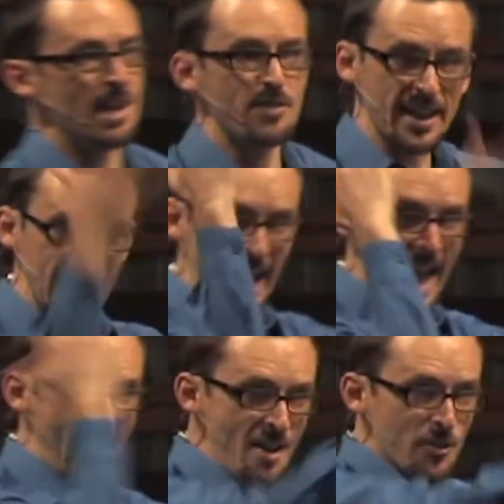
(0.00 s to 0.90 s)
In
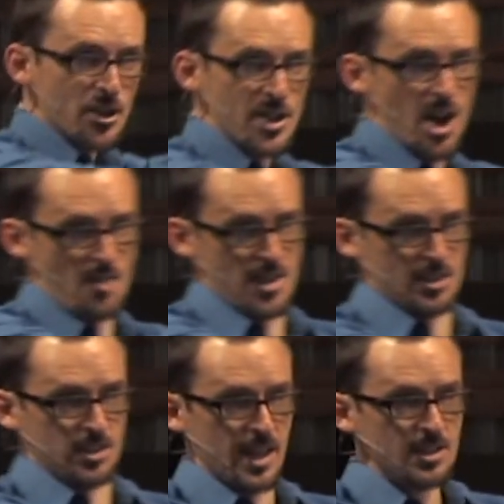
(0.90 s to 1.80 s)
fact, everything on
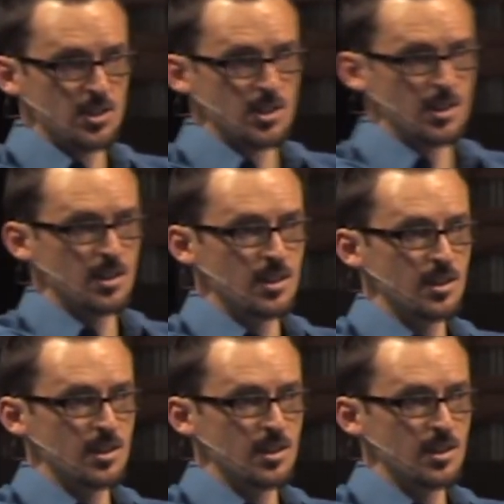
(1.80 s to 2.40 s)
this list